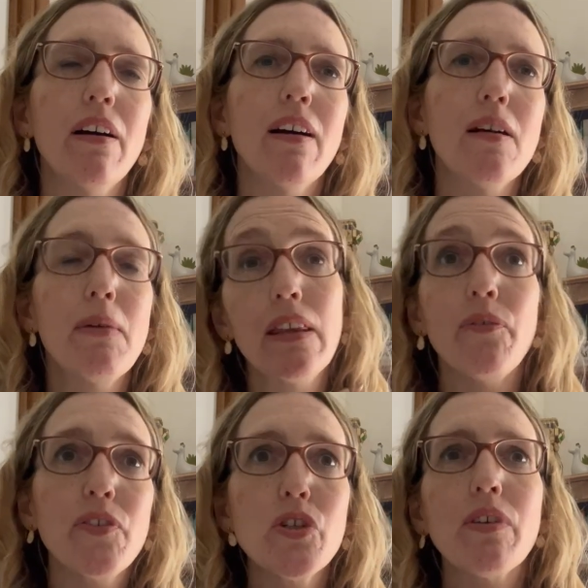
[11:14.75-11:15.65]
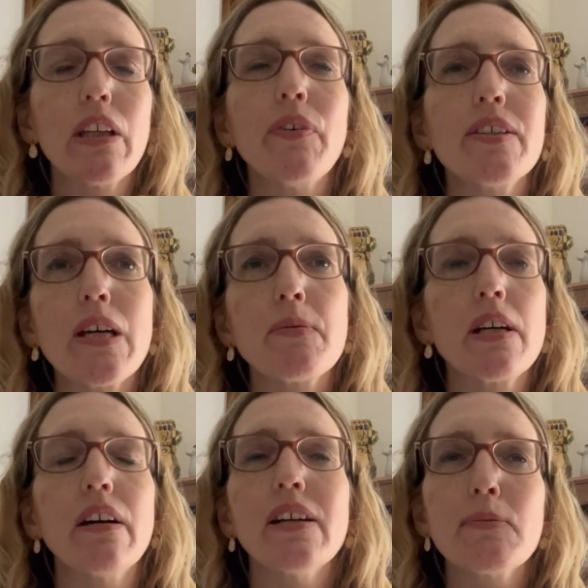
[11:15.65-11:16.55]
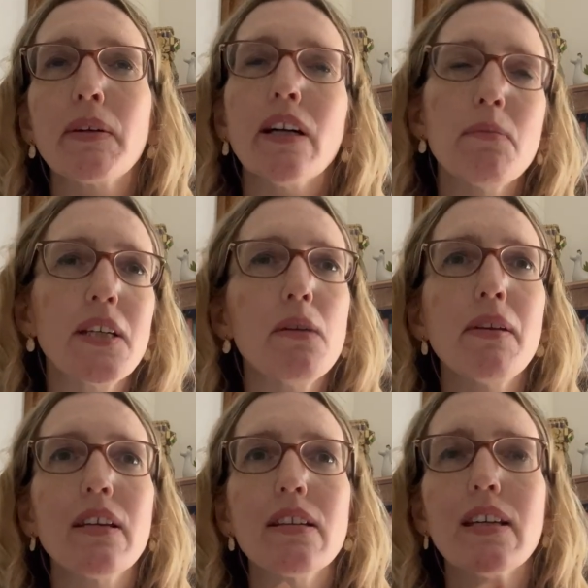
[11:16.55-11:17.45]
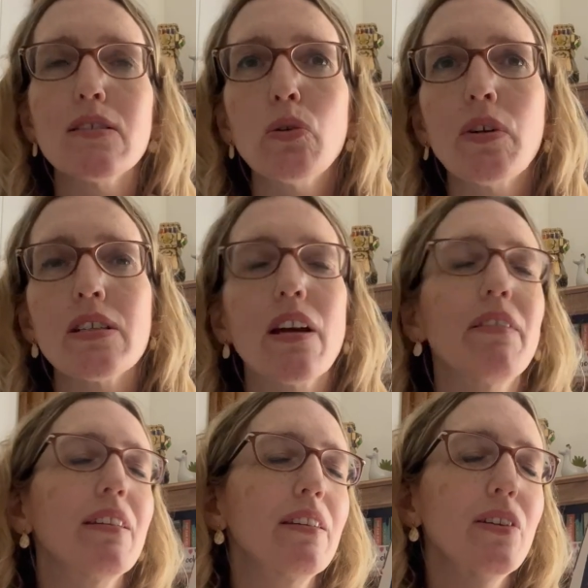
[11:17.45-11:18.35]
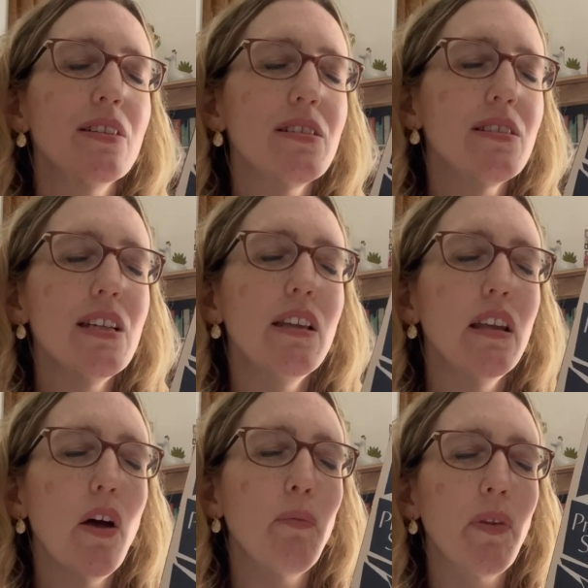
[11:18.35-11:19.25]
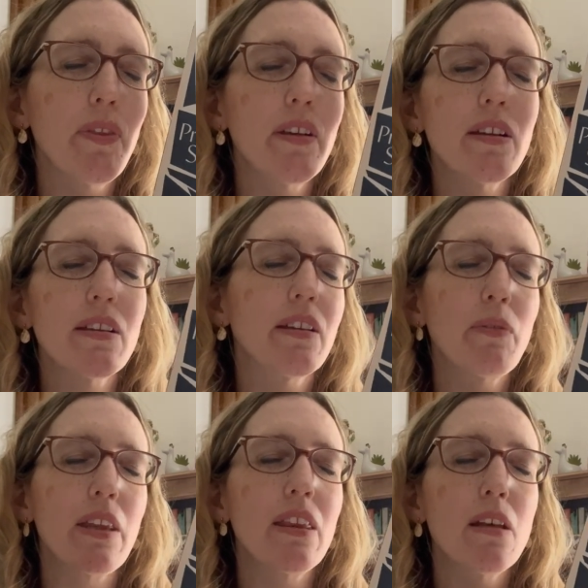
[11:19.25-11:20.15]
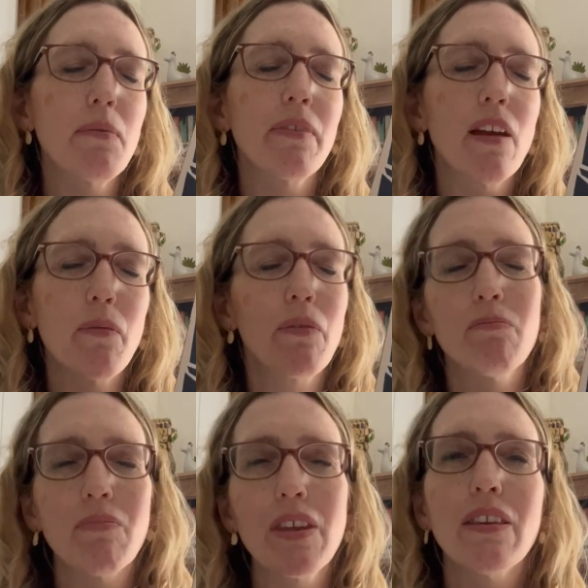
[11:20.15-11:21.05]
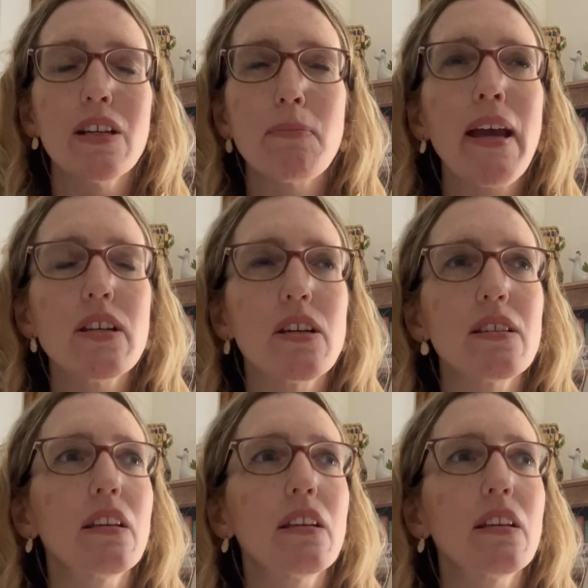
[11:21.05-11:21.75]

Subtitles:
in the, during the first chapter, her husband comes home and he's talking to her and you can just see the love with within those pages.